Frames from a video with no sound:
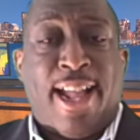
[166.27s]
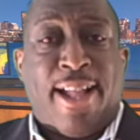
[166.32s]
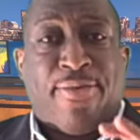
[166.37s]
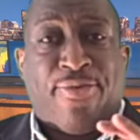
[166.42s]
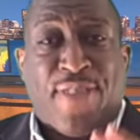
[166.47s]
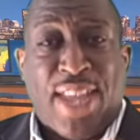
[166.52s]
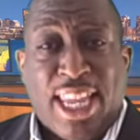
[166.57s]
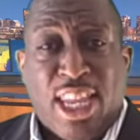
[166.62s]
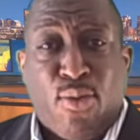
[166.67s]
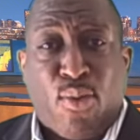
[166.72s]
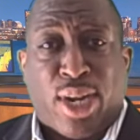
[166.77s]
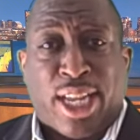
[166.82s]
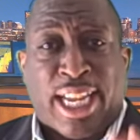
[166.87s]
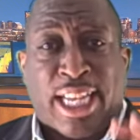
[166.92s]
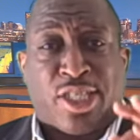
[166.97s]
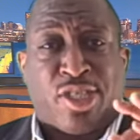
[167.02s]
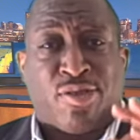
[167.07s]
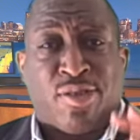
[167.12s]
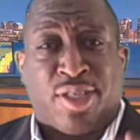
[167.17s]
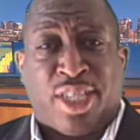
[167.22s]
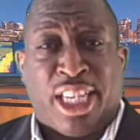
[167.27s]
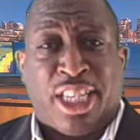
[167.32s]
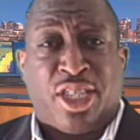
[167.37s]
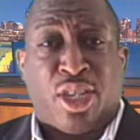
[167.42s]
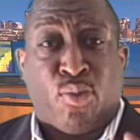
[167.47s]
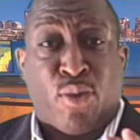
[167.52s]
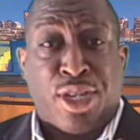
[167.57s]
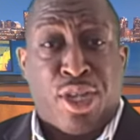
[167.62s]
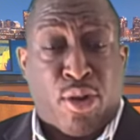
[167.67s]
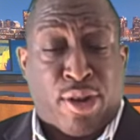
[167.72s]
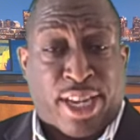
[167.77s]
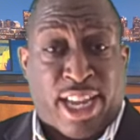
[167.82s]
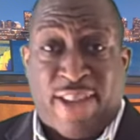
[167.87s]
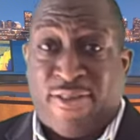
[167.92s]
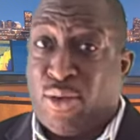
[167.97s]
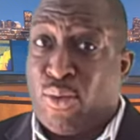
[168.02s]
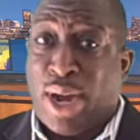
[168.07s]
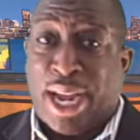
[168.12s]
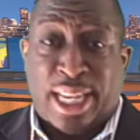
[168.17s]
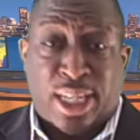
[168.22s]
Then you want to get strategic with your
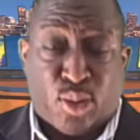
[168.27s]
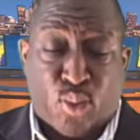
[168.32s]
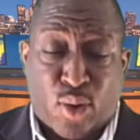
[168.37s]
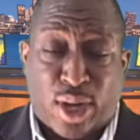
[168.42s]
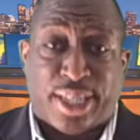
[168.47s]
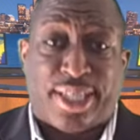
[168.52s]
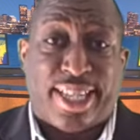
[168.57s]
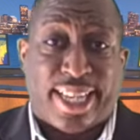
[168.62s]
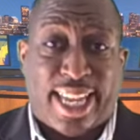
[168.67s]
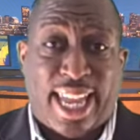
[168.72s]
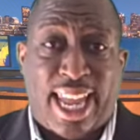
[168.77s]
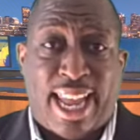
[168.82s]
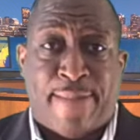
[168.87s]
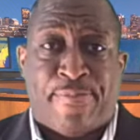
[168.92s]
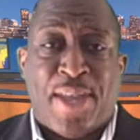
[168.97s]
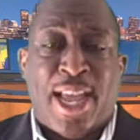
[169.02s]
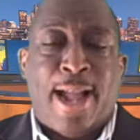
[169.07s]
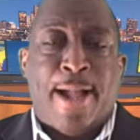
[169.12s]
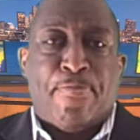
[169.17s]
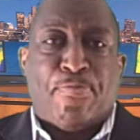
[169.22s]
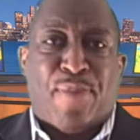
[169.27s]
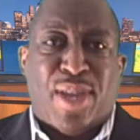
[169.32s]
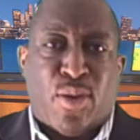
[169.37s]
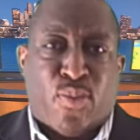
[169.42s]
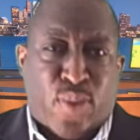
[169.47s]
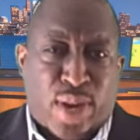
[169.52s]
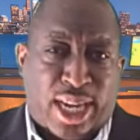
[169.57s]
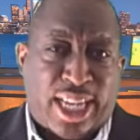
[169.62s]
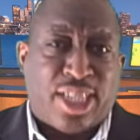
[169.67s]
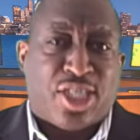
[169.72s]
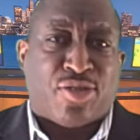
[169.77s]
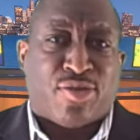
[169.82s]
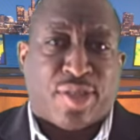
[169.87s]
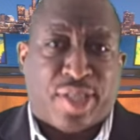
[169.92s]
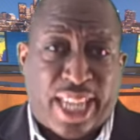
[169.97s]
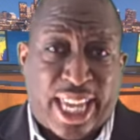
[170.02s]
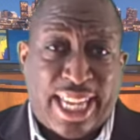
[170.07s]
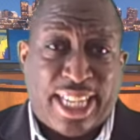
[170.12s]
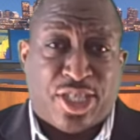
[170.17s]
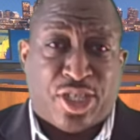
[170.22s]
giveaways. Once again, be really
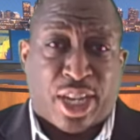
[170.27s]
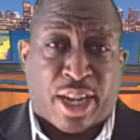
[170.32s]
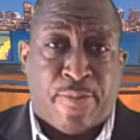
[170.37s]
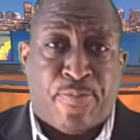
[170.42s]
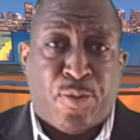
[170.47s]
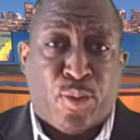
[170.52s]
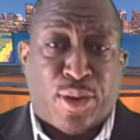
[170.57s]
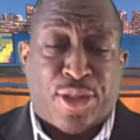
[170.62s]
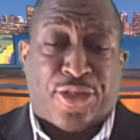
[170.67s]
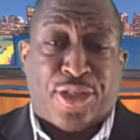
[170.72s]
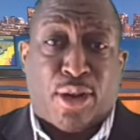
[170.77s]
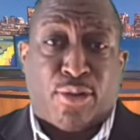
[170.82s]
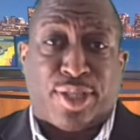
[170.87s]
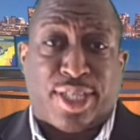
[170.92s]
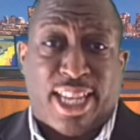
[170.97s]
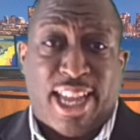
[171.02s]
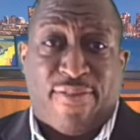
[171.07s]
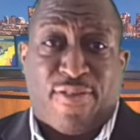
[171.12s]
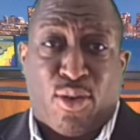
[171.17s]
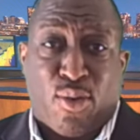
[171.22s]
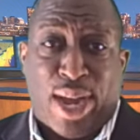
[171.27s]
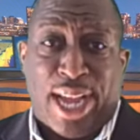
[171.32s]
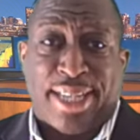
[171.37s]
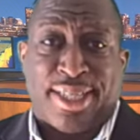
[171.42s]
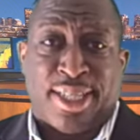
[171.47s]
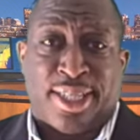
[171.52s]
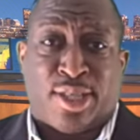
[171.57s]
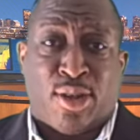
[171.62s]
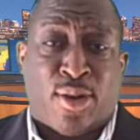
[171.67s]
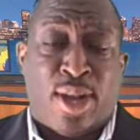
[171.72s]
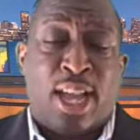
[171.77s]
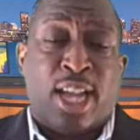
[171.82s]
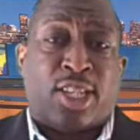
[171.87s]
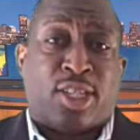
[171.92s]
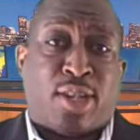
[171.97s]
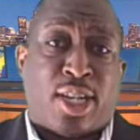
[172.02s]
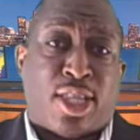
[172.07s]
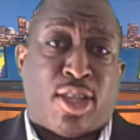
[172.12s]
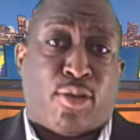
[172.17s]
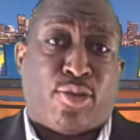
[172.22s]
strategic with those giveaways, and so
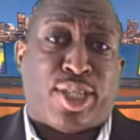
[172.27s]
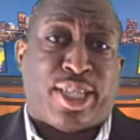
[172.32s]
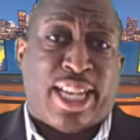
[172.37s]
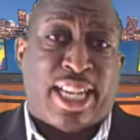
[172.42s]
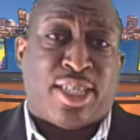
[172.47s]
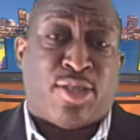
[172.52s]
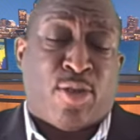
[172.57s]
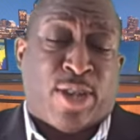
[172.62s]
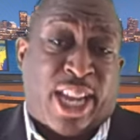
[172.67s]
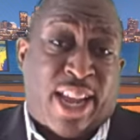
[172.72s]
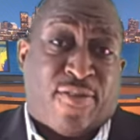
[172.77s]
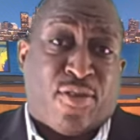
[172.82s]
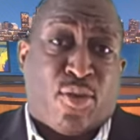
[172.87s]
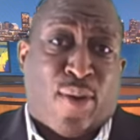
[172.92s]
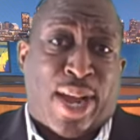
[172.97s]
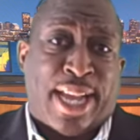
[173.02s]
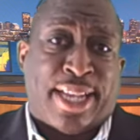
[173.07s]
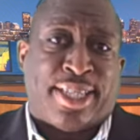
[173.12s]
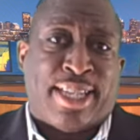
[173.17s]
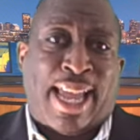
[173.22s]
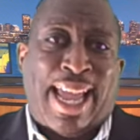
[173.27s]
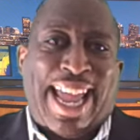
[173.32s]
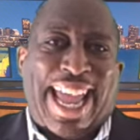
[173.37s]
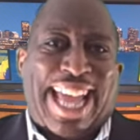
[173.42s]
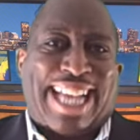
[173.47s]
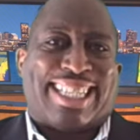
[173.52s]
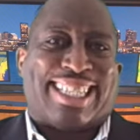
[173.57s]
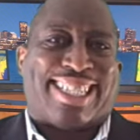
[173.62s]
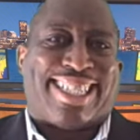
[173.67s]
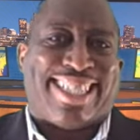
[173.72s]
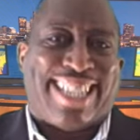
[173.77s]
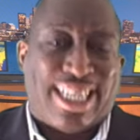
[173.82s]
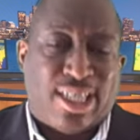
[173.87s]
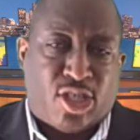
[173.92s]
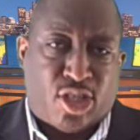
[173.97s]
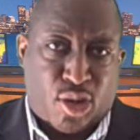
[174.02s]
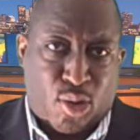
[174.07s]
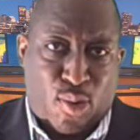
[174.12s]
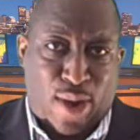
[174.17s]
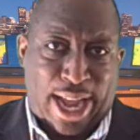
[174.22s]
that those giveaways
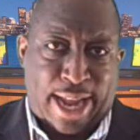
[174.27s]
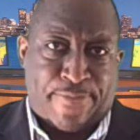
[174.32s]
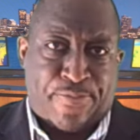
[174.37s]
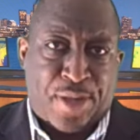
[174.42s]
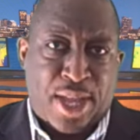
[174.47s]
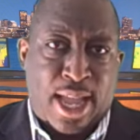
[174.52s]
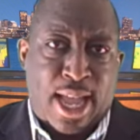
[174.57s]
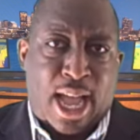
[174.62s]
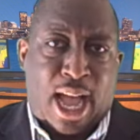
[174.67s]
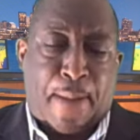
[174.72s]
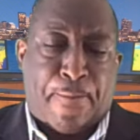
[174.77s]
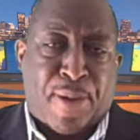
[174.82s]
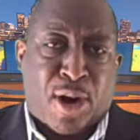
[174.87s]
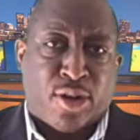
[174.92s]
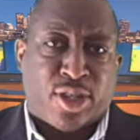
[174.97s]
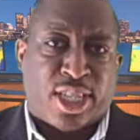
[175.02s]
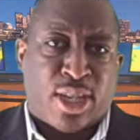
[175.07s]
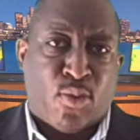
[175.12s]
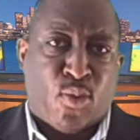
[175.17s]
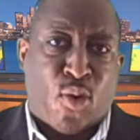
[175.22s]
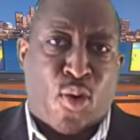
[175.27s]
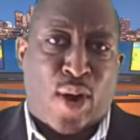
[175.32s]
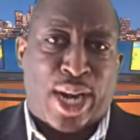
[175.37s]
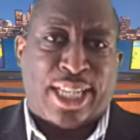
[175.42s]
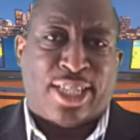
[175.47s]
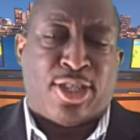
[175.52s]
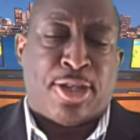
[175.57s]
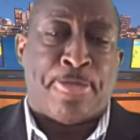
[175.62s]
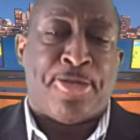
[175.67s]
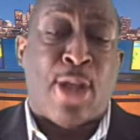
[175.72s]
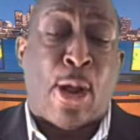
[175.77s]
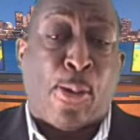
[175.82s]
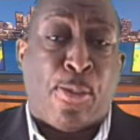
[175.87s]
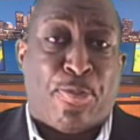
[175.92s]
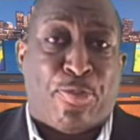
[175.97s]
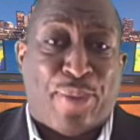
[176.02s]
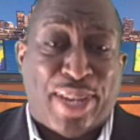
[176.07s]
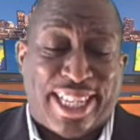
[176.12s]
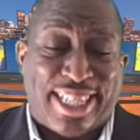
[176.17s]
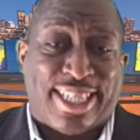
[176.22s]
accentuate a person wanting to do
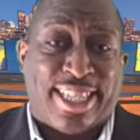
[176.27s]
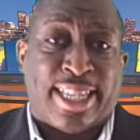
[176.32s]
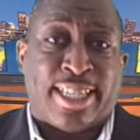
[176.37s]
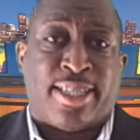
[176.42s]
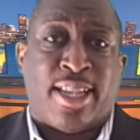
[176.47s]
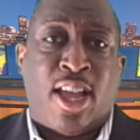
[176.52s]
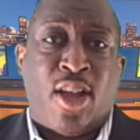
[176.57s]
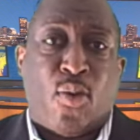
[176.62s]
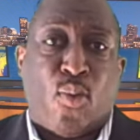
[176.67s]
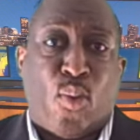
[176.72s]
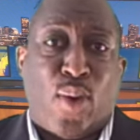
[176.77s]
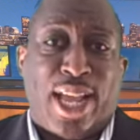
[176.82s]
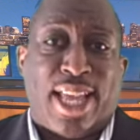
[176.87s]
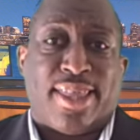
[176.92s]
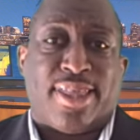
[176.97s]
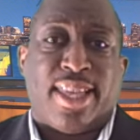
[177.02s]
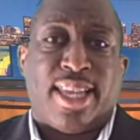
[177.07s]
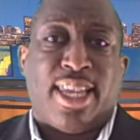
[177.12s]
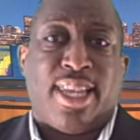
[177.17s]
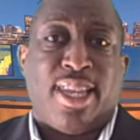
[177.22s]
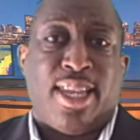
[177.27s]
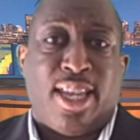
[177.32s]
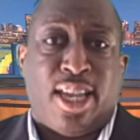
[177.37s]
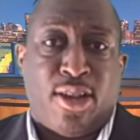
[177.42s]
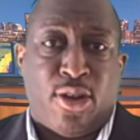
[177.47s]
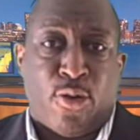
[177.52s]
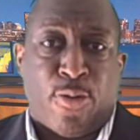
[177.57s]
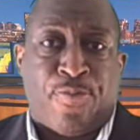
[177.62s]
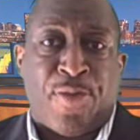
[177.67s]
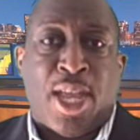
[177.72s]
business with you.